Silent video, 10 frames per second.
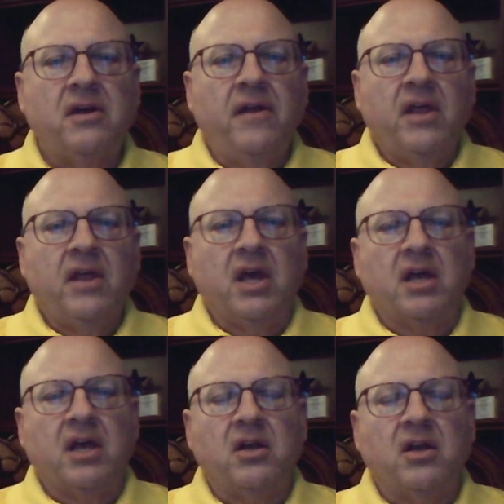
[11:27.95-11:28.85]
and
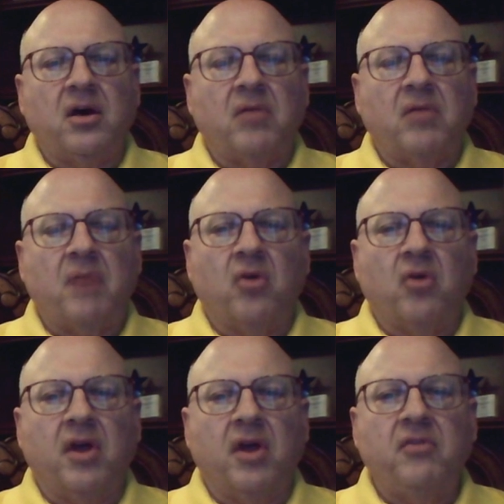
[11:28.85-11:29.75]
a lot more
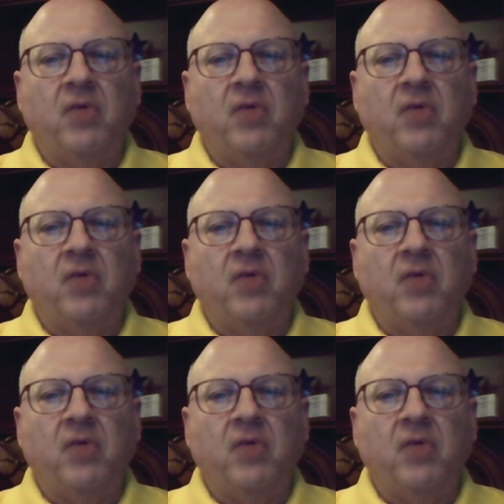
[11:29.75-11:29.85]
heavyweight